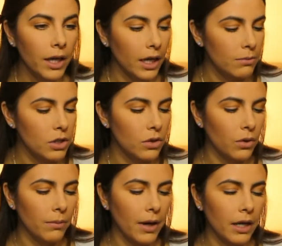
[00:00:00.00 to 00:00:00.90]
So again,
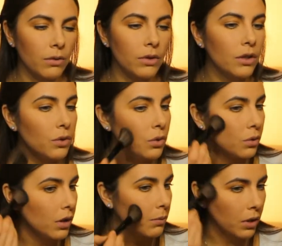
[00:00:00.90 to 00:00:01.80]
I'm just going back in
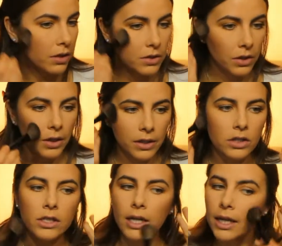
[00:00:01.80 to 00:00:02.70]
with the Hoola
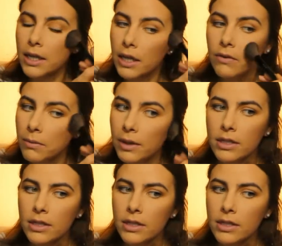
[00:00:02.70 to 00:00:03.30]
bronzer and just kind of